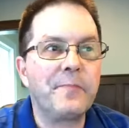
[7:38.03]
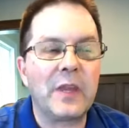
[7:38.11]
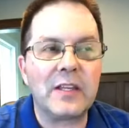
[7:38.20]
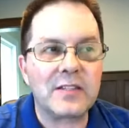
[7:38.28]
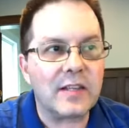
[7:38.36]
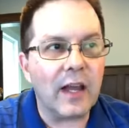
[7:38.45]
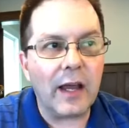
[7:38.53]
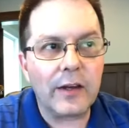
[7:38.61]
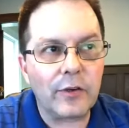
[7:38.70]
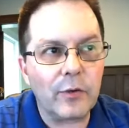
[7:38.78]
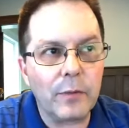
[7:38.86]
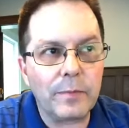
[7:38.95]
It's not a
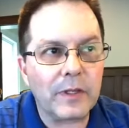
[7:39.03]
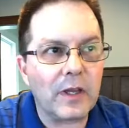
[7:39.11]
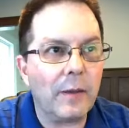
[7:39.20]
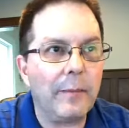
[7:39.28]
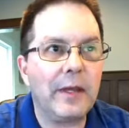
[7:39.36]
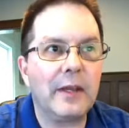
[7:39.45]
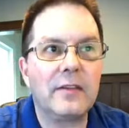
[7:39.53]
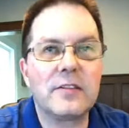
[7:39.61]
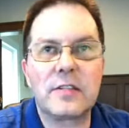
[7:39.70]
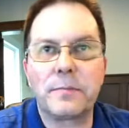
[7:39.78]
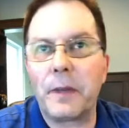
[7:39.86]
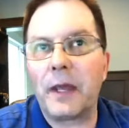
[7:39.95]
group to come in and
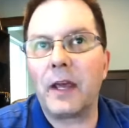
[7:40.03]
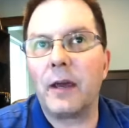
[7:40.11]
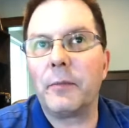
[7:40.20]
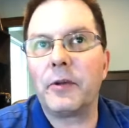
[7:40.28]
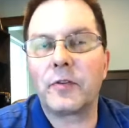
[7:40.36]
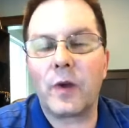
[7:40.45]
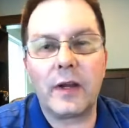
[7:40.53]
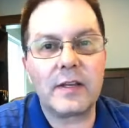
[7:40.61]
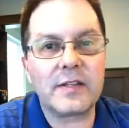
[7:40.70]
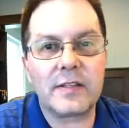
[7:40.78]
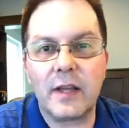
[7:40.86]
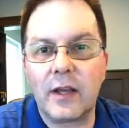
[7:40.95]
spam and try to
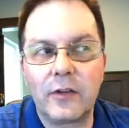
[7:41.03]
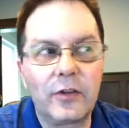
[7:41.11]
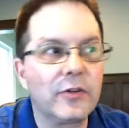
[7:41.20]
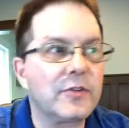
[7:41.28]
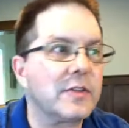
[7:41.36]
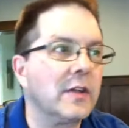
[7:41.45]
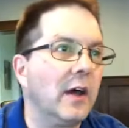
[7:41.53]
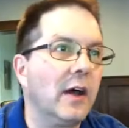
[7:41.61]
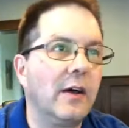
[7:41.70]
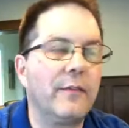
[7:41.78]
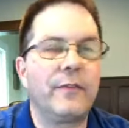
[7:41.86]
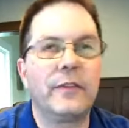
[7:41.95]
sell your
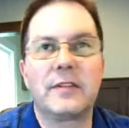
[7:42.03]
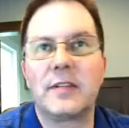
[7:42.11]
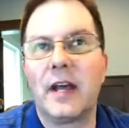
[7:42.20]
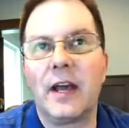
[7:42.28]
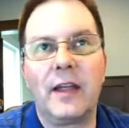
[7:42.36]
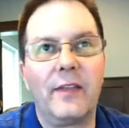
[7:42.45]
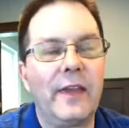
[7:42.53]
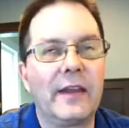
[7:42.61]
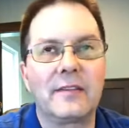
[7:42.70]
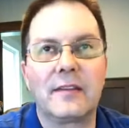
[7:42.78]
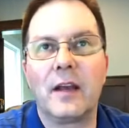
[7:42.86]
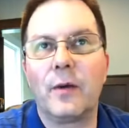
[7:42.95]
stuff. That's
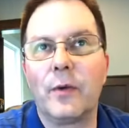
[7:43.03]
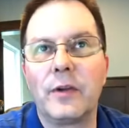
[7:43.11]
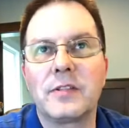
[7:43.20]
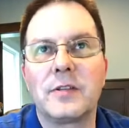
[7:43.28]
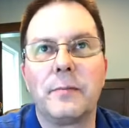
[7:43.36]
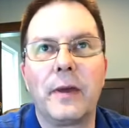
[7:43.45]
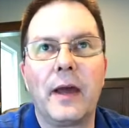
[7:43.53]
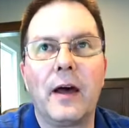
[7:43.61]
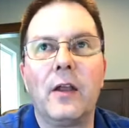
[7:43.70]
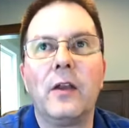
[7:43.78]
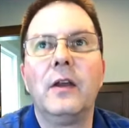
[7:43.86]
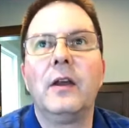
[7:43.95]
not what it's
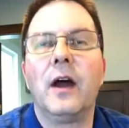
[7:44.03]
about.